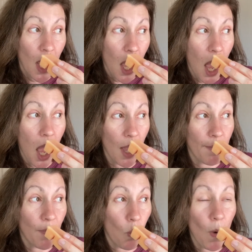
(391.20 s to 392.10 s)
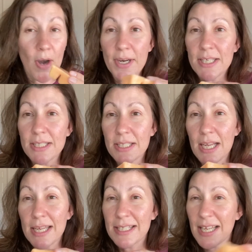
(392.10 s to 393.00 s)
where
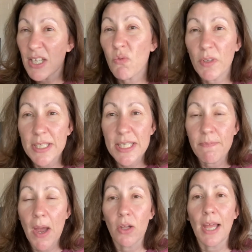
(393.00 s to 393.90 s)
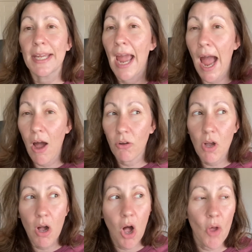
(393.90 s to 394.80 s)
it doesn't really smell like
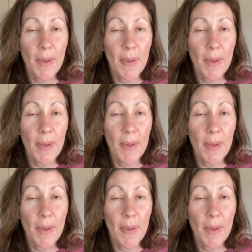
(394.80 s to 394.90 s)
alcohol,